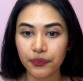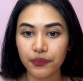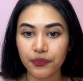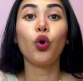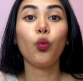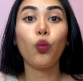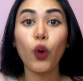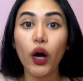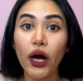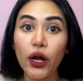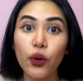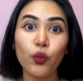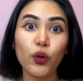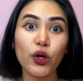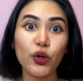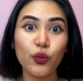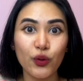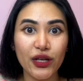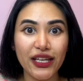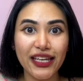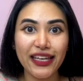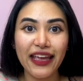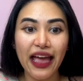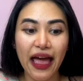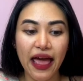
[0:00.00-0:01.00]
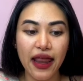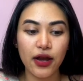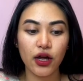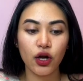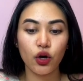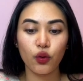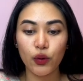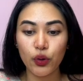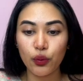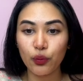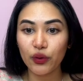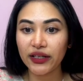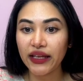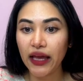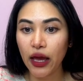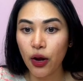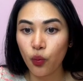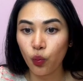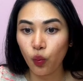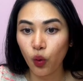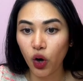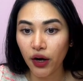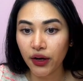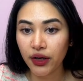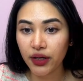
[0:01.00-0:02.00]
what would we get? We would get
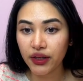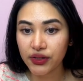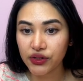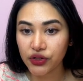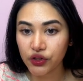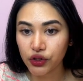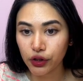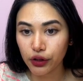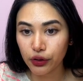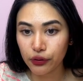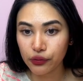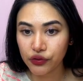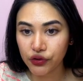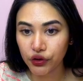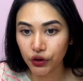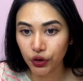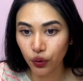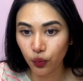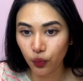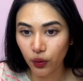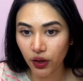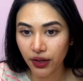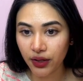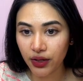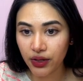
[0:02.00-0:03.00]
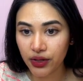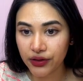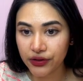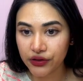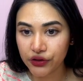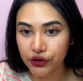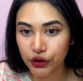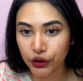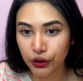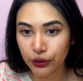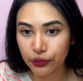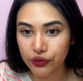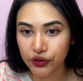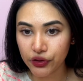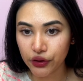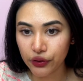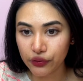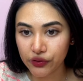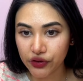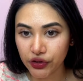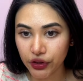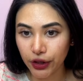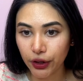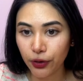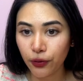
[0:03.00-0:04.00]
1, 0, 0, 1, 0, 0,
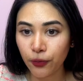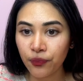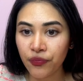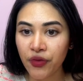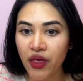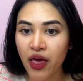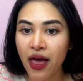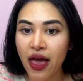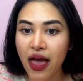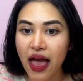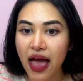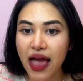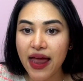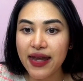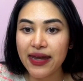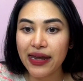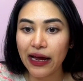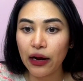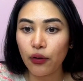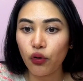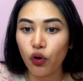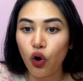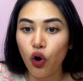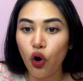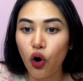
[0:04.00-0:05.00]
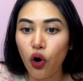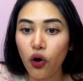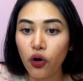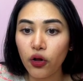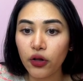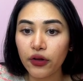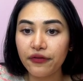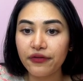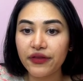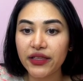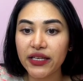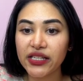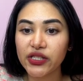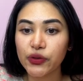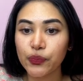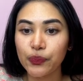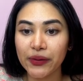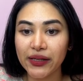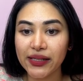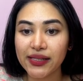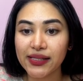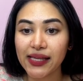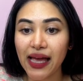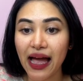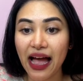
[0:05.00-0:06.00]
0. And now all of these
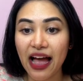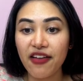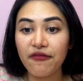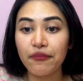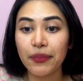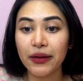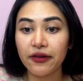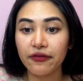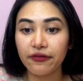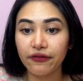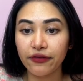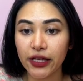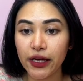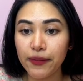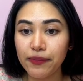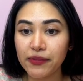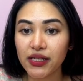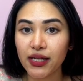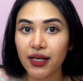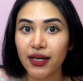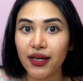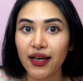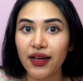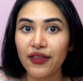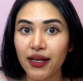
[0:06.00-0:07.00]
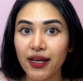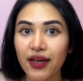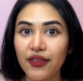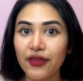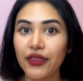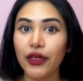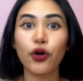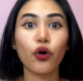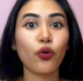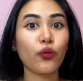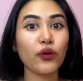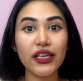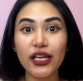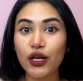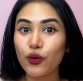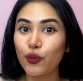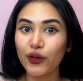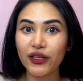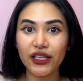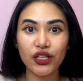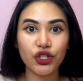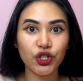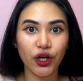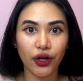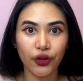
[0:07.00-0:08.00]
bits have been flipped. They don't equal
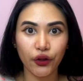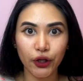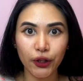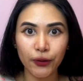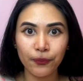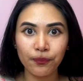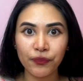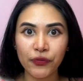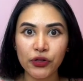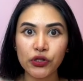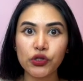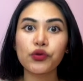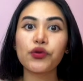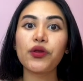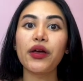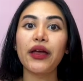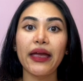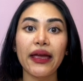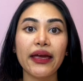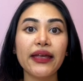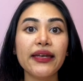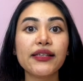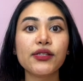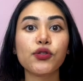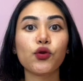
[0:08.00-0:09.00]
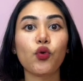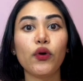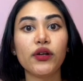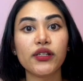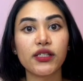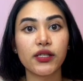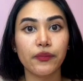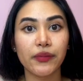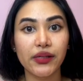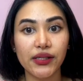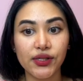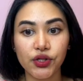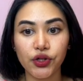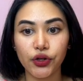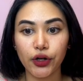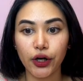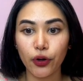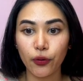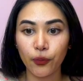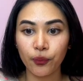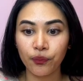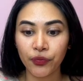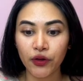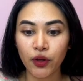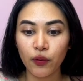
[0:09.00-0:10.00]
each other. So the AND is going to be 0,
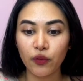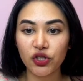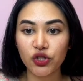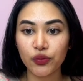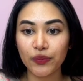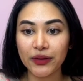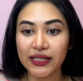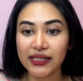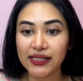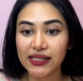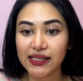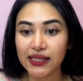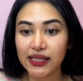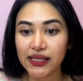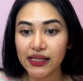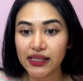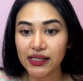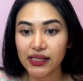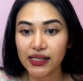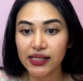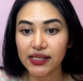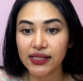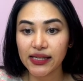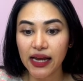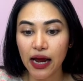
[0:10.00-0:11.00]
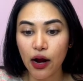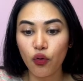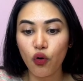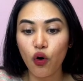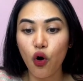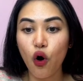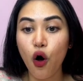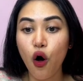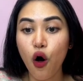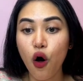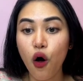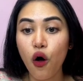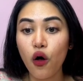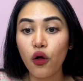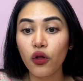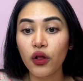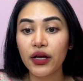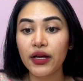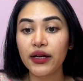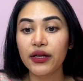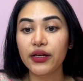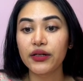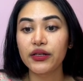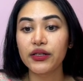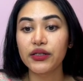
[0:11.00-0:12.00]
which means this is now all
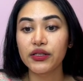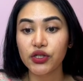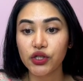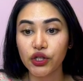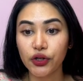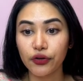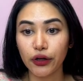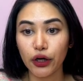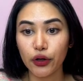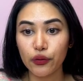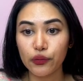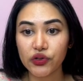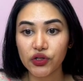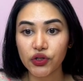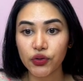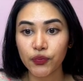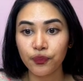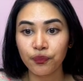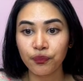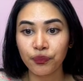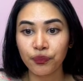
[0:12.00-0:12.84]
zeros.